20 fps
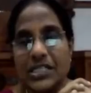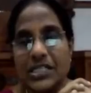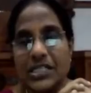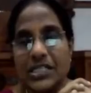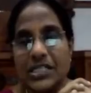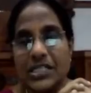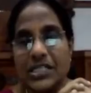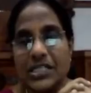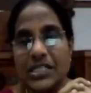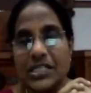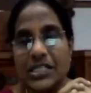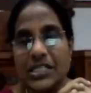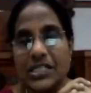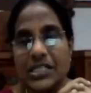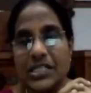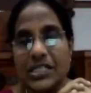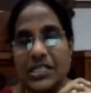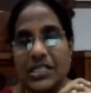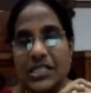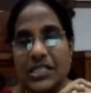okay?
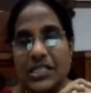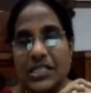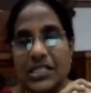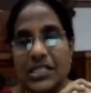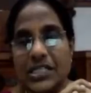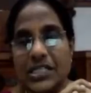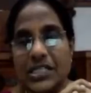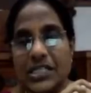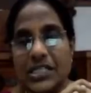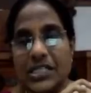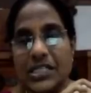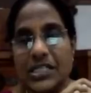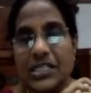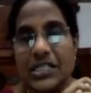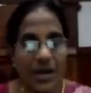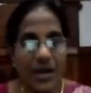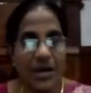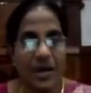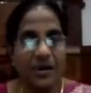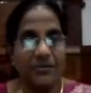Whether it
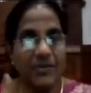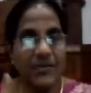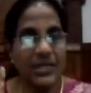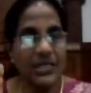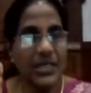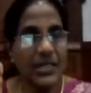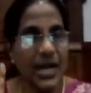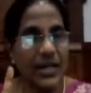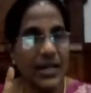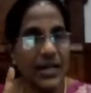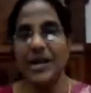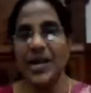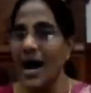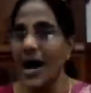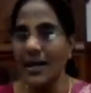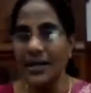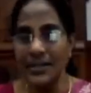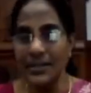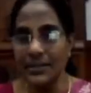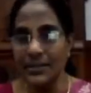is, we studied
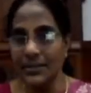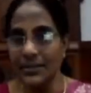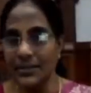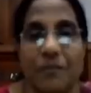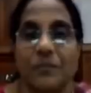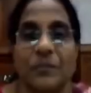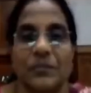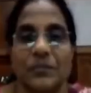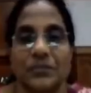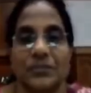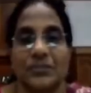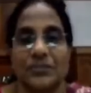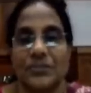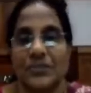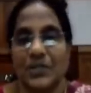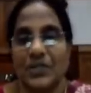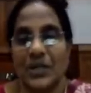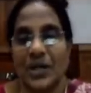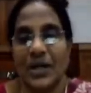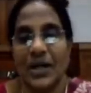done.
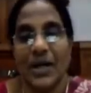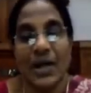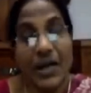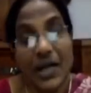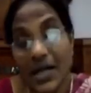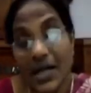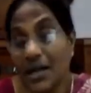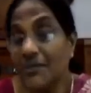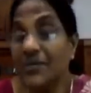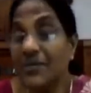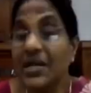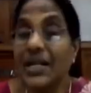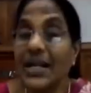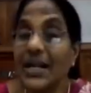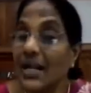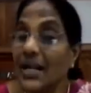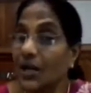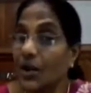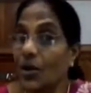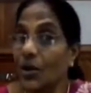Here
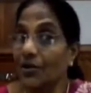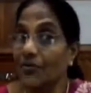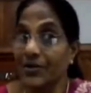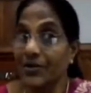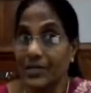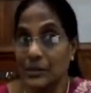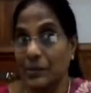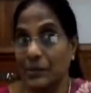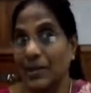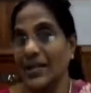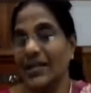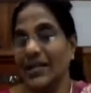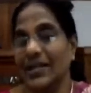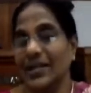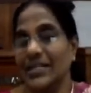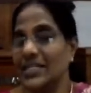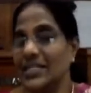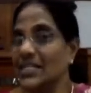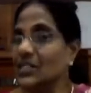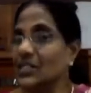we need a lot of
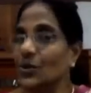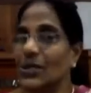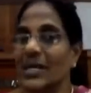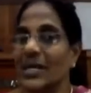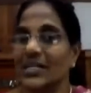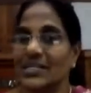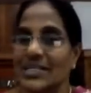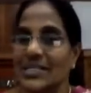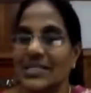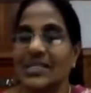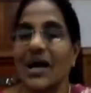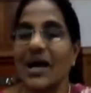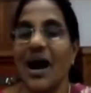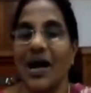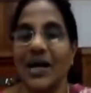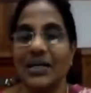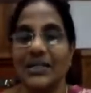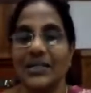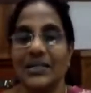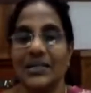explanation. So let's
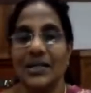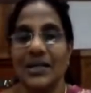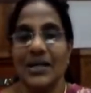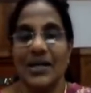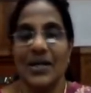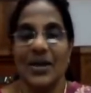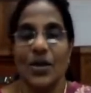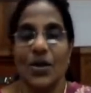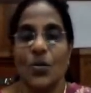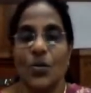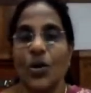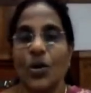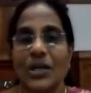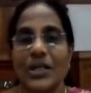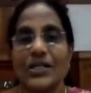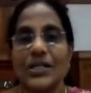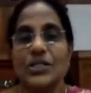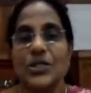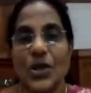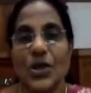start.
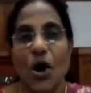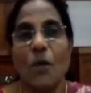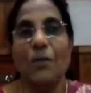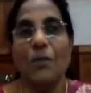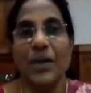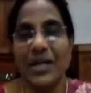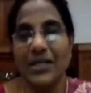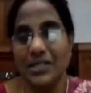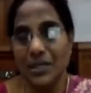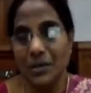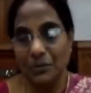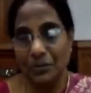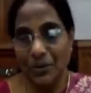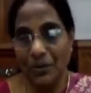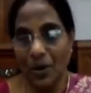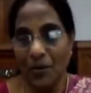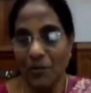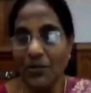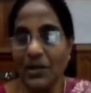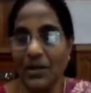What is your
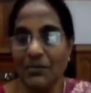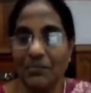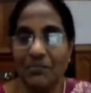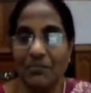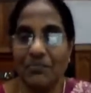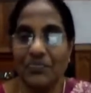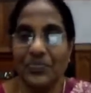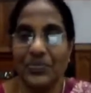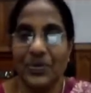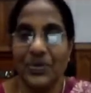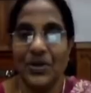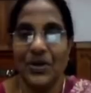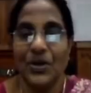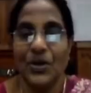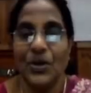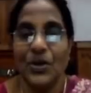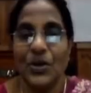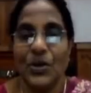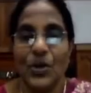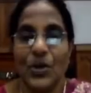basic problem?
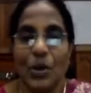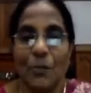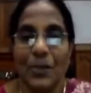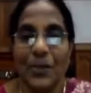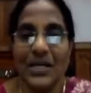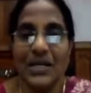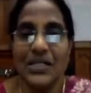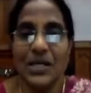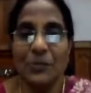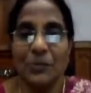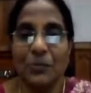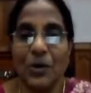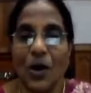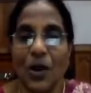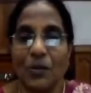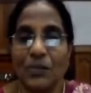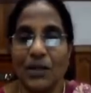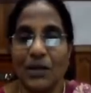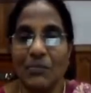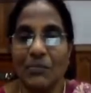Your basic
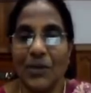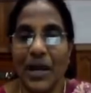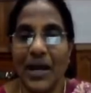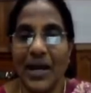problem